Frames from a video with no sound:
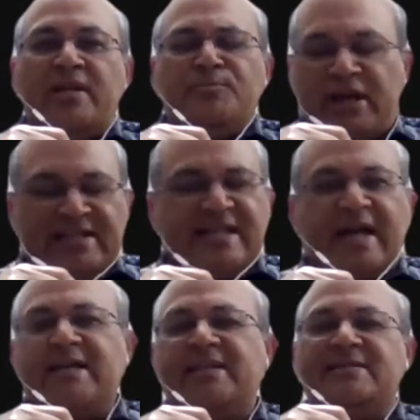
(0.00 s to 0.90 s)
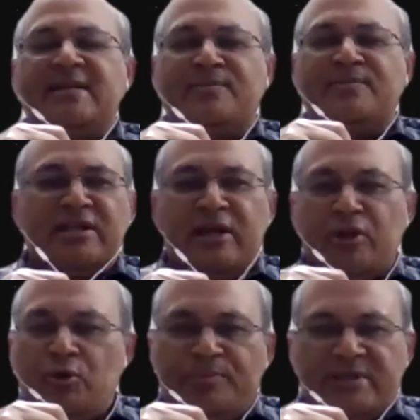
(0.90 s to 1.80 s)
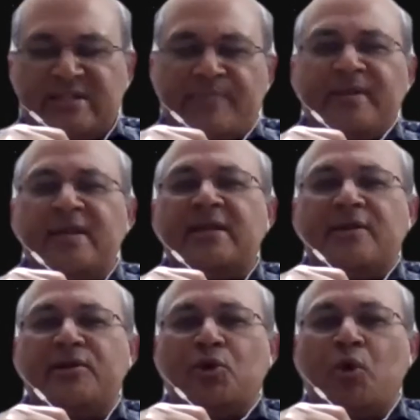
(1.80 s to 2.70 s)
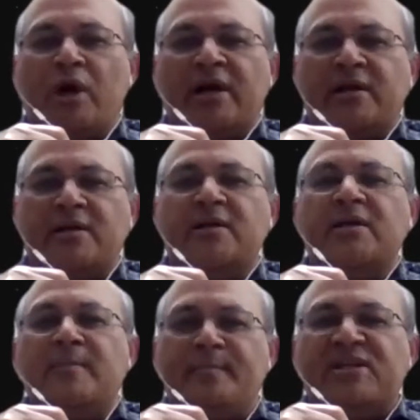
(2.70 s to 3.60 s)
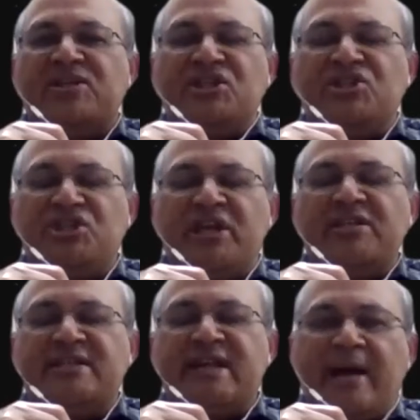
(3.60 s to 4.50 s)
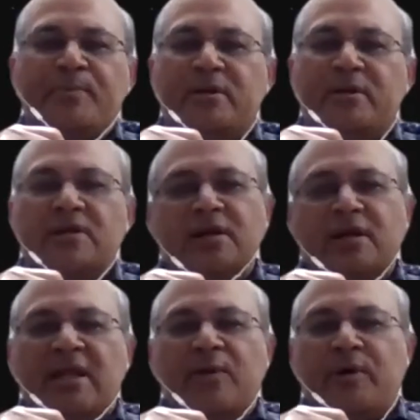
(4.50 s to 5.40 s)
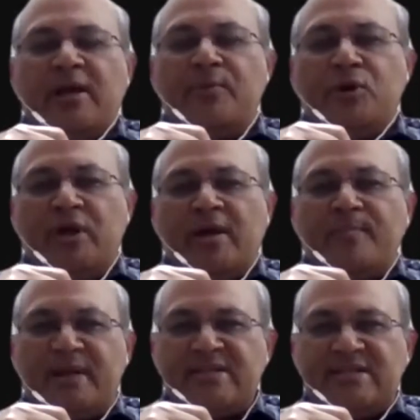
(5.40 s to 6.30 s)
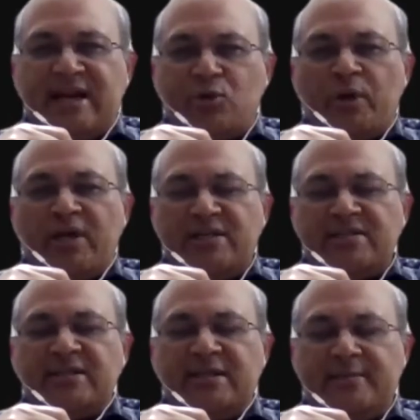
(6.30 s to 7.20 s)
not exactly the same scenario, but something that required major change happened, they were able to embrace that quite easily,